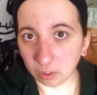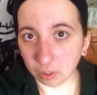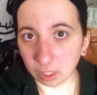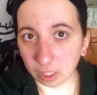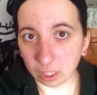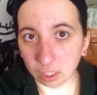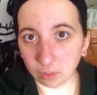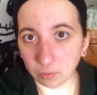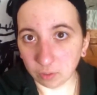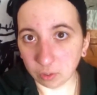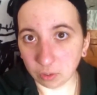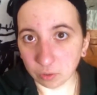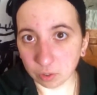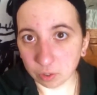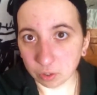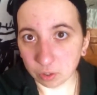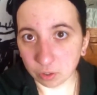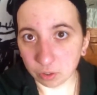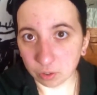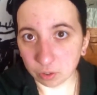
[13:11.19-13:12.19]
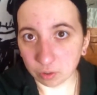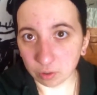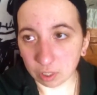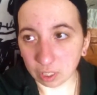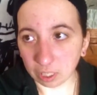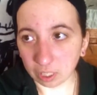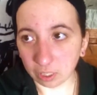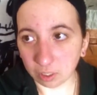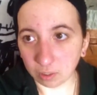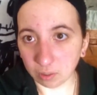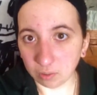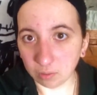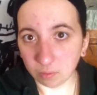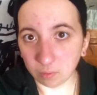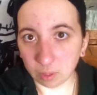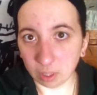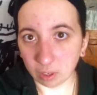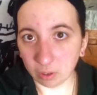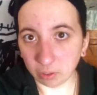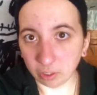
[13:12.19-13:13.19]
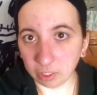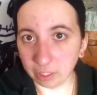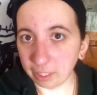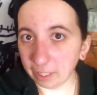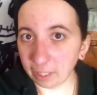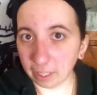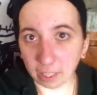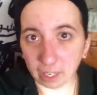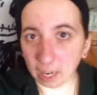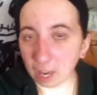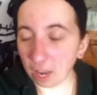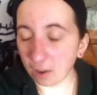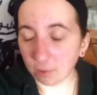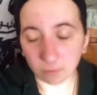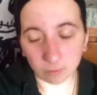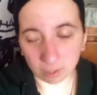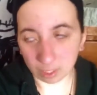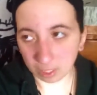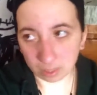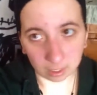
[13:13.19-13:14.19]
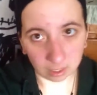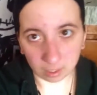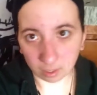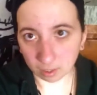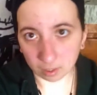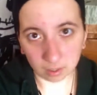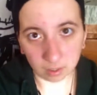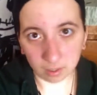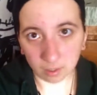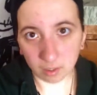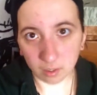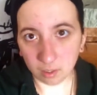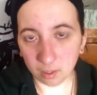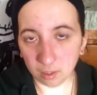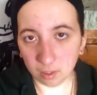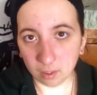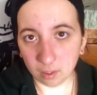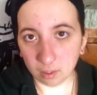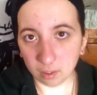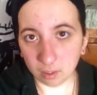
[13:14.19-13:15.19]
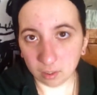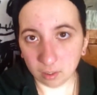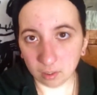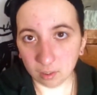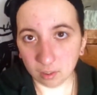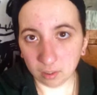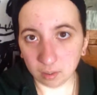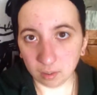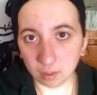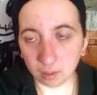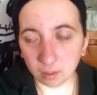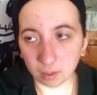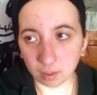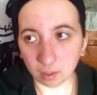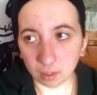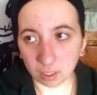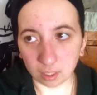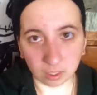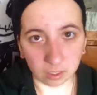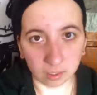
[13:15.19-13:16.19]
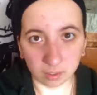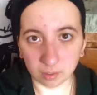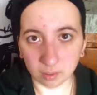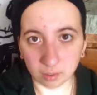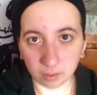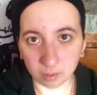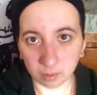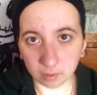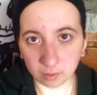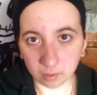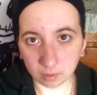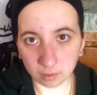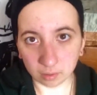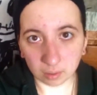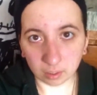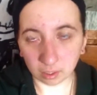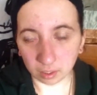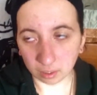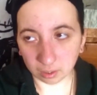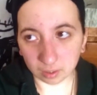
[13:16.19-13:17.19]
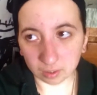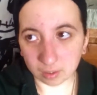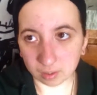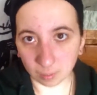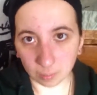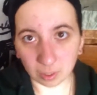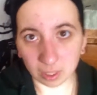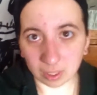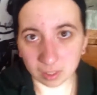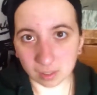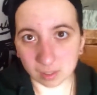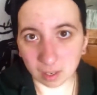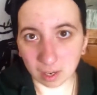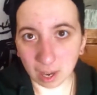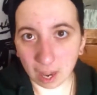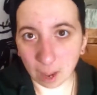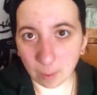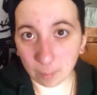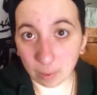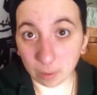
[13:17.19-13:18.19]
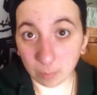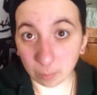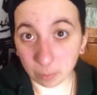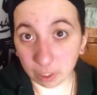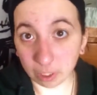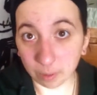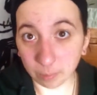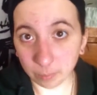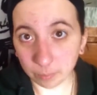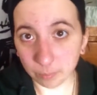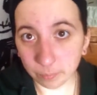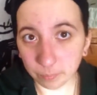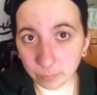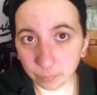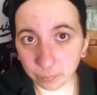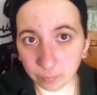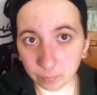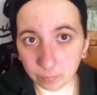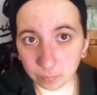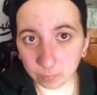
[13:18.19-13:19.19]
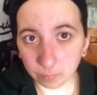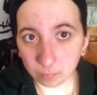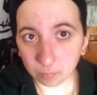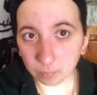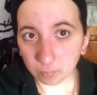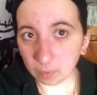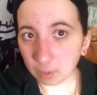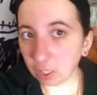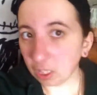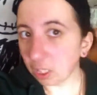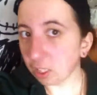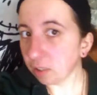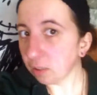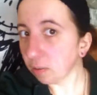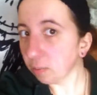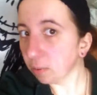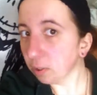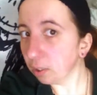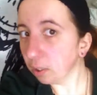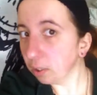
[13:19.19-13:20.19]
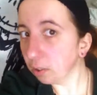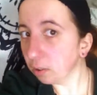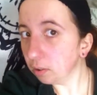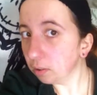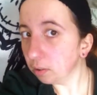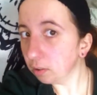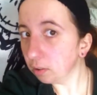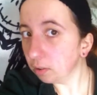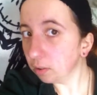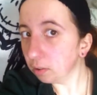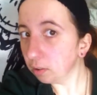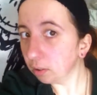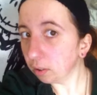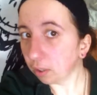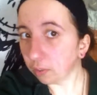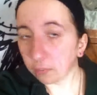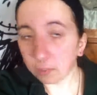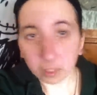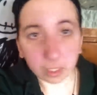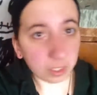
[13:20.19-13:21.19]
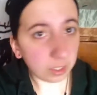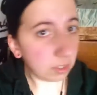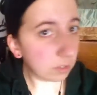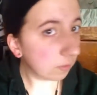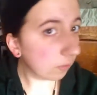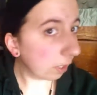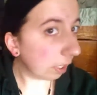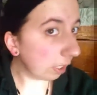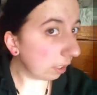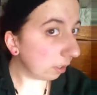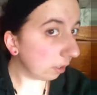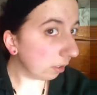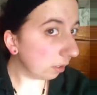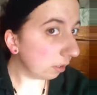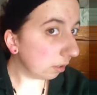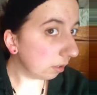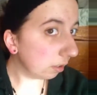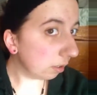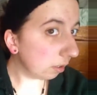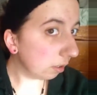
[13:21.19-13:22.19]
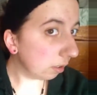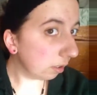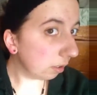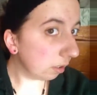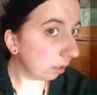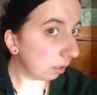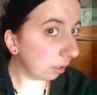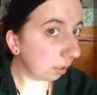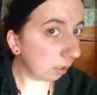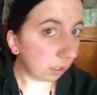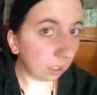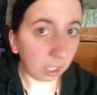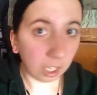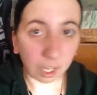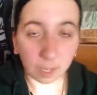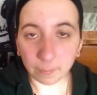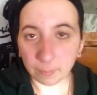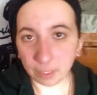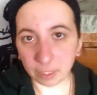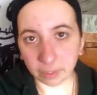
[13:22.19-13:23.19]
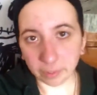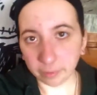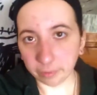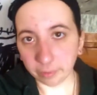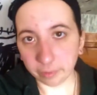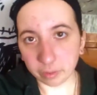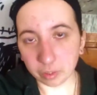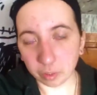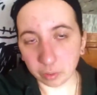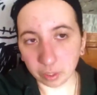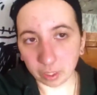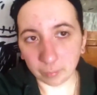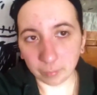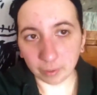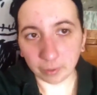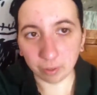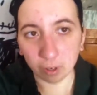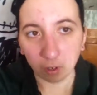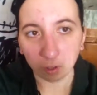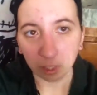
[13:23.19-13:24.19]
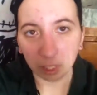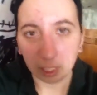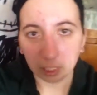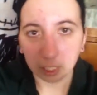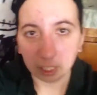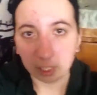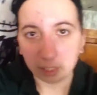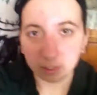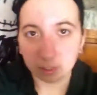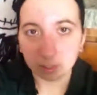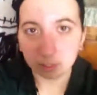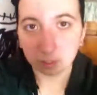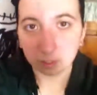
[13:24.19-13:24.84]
and if you were just doing it without cleaning everything, then something is going to happen. But this way, everything's fine. I mean, don't get me wrong, I'd like